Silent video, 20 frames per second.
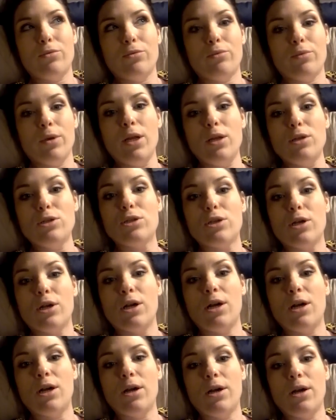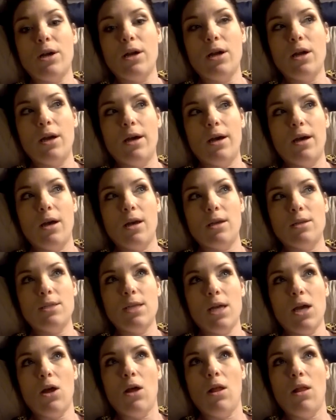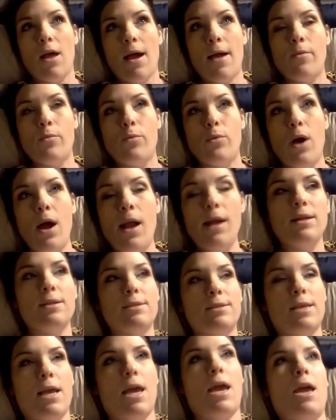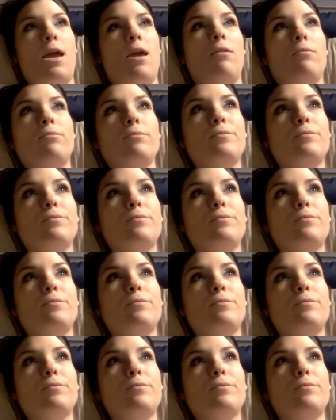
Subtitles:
real sugar until, I want to say,